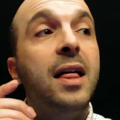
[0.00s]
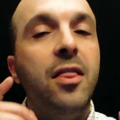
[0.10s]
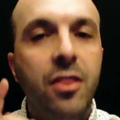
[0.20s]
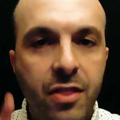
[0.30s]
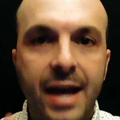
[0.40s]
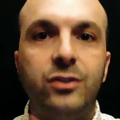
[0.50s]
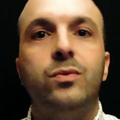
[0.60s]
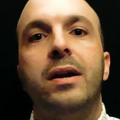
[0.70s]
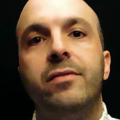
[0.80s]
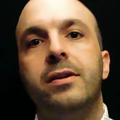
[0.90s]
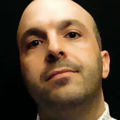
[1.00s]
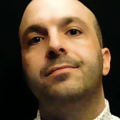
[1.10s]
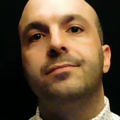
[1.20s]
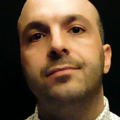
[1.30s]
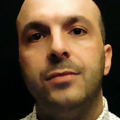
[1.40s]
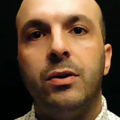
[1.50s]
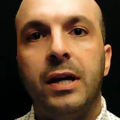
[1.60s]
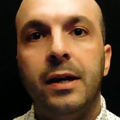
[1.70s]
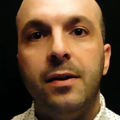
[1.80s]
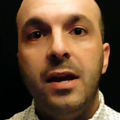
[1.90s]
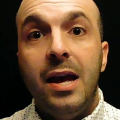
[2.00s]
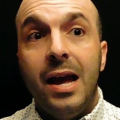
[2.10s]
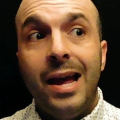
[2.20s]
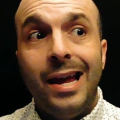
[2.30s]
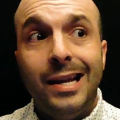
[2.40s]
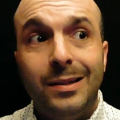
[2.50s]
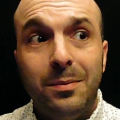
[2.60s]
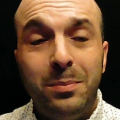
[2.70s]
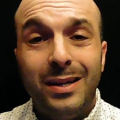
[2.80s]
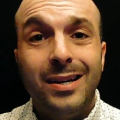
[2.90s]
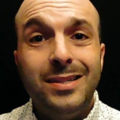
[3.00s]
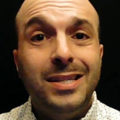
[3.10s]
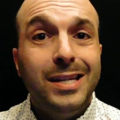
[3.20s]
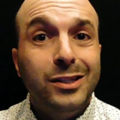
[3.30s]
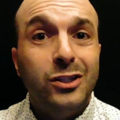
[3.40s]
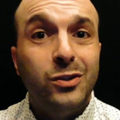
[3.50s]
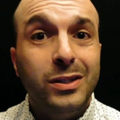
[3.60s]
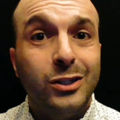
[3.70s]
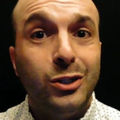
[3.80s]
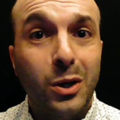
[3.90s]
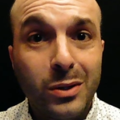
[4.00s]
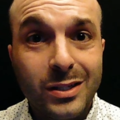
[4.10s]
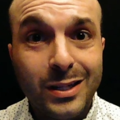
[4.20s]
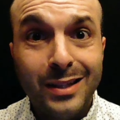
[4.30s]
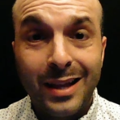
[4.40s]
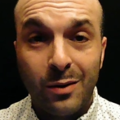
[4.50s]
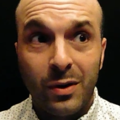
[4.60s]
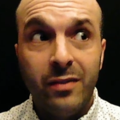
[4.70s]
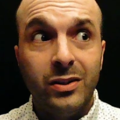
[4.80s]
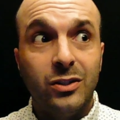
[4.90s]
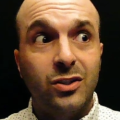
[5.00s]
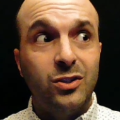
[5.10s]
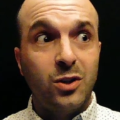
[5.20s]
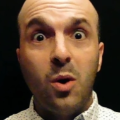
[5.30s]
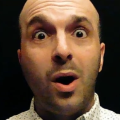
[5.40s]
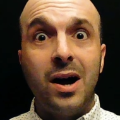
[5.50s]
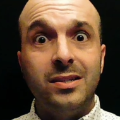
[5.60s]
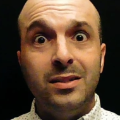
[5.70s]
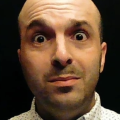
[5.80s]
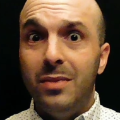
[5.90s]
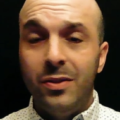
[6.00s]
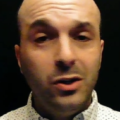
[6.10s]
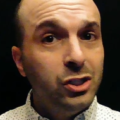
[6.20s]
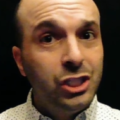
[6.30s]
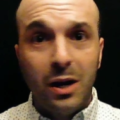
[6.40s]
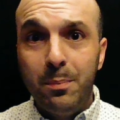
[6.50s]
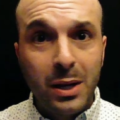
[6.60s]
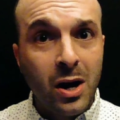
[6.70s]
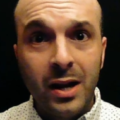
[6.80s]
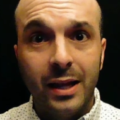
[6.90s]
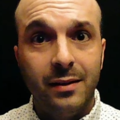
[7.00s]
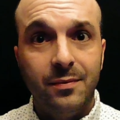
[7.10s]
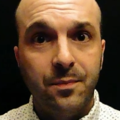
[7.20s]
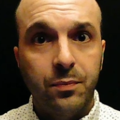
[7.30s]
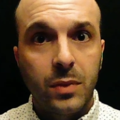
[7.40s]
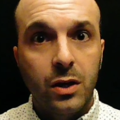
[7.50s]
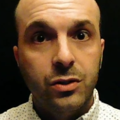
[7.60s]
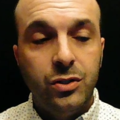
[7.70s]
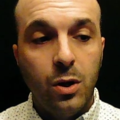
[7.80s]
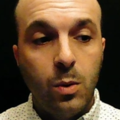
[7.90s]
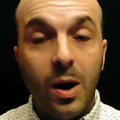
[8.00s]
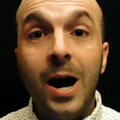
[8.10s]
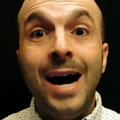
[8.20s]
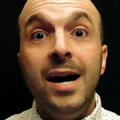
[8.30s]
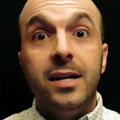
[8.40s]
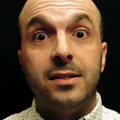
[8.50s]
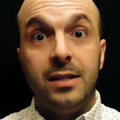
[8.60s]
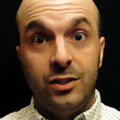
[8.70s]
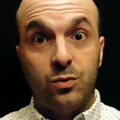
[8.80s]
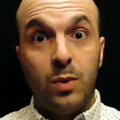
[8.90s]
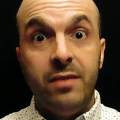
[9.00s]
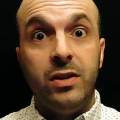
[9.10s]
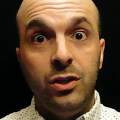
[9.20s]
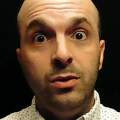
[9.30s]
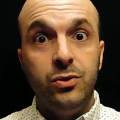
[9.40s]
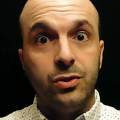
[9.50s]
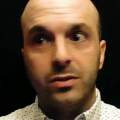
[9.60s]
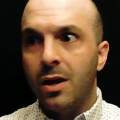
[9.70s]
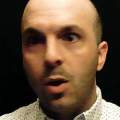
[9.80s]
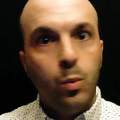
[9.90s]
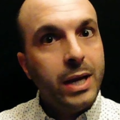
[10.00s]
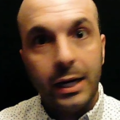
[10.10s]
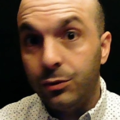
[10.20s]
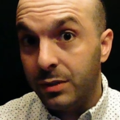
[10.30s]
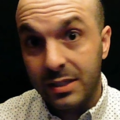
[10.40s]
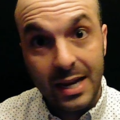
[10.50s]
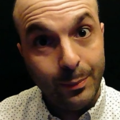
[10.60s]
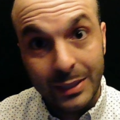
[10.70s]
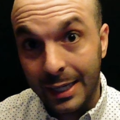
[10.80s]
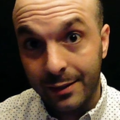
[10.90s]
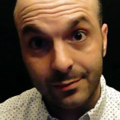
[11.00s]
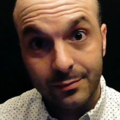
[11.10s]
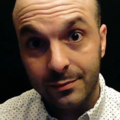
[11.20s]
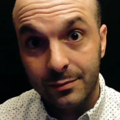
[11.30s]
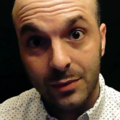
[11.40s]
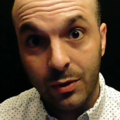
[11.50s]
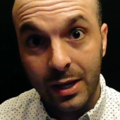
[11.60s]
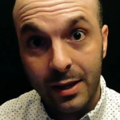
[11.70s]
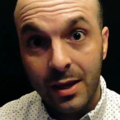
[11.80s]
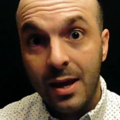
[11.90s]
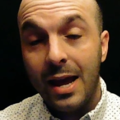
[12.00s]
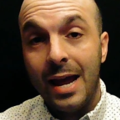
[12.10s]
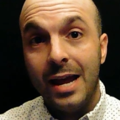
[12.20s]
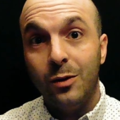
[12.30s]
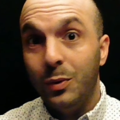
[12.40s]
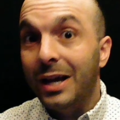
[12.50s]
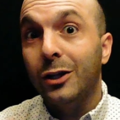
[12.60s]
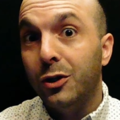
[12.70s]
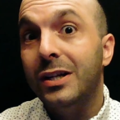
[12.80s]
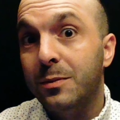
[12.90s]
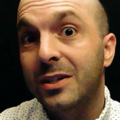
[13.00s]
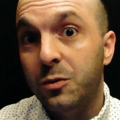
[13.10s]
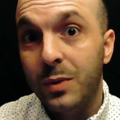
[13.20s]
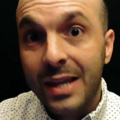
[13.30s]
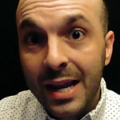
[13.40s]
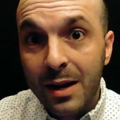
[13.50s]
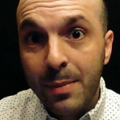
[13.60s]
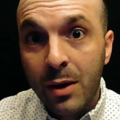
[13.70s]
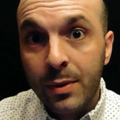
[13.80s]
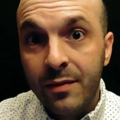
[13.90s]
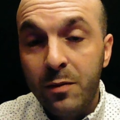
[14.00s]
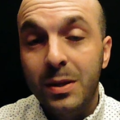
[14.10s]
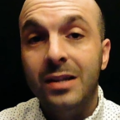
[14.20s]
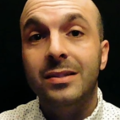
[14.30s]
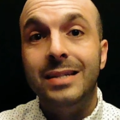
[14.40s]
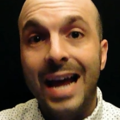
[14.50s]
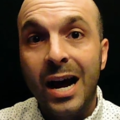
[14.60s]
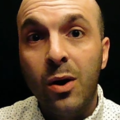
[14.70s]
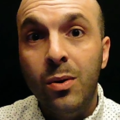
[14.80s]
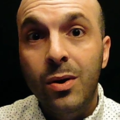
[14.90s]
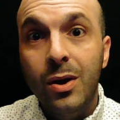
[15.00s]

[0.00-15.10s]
That's Revit, okay? And because the industry is noticing that Revit is so awesome, they're jumping on it. So us as Revit users, we got to do the same thing, okay? And we got to learn as much as we can about Revit because now